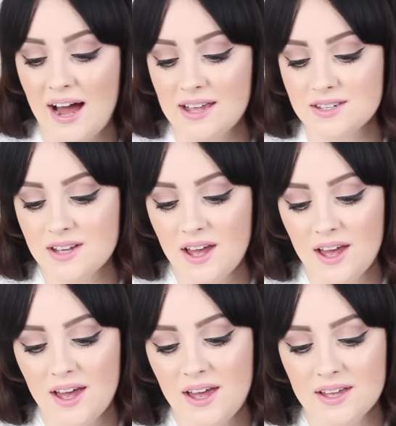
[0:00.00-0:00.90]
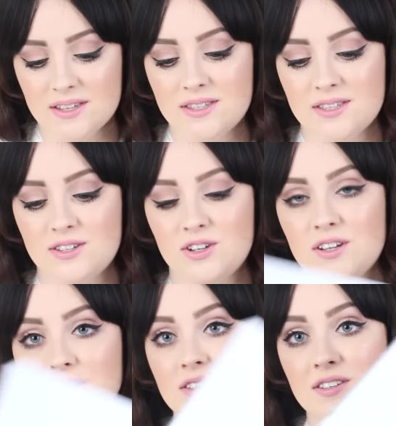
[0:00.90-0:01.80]
and it's
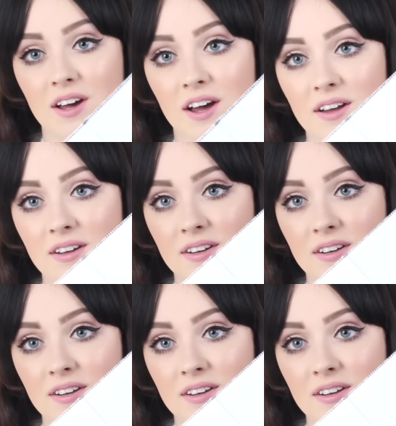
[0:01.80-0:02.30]
just uh,